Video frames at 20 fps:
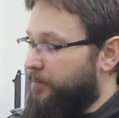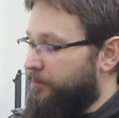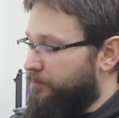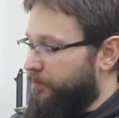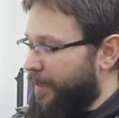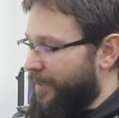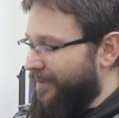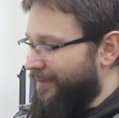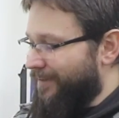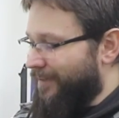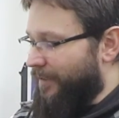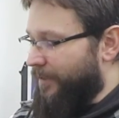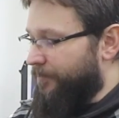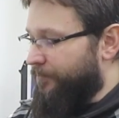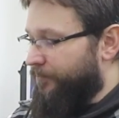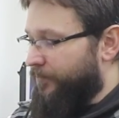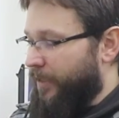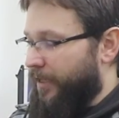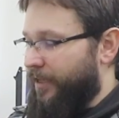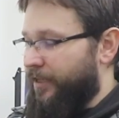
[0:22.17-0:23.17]

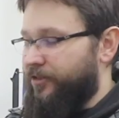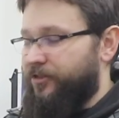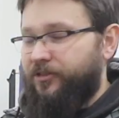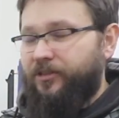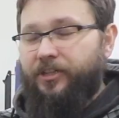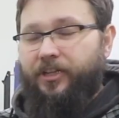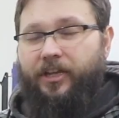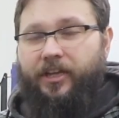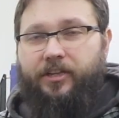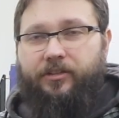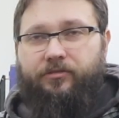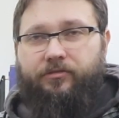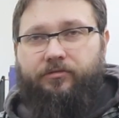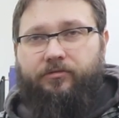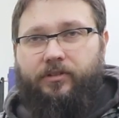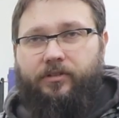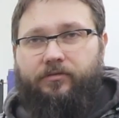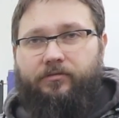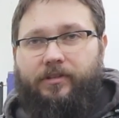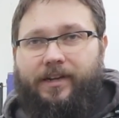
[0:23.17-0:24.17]
Mainly is the
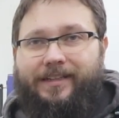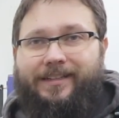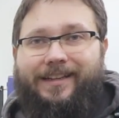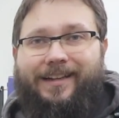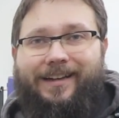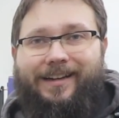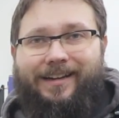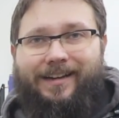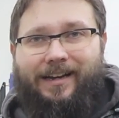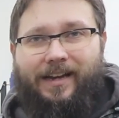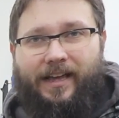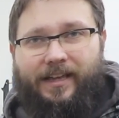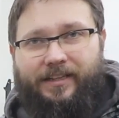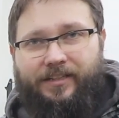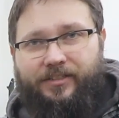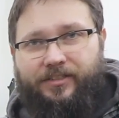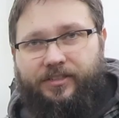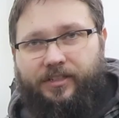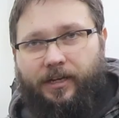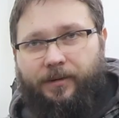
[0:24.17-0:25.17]
infrared
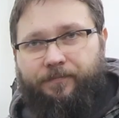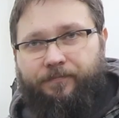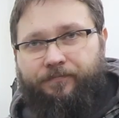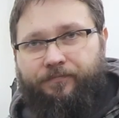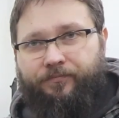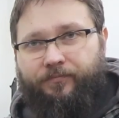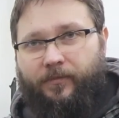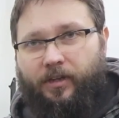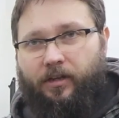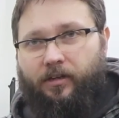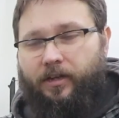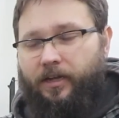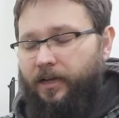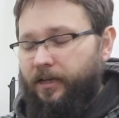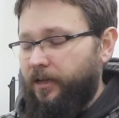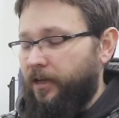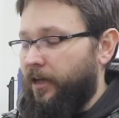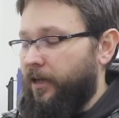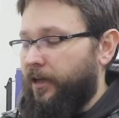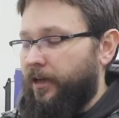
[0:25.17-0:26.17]
laser,
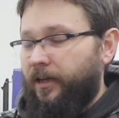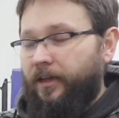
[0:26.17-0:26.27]
okay?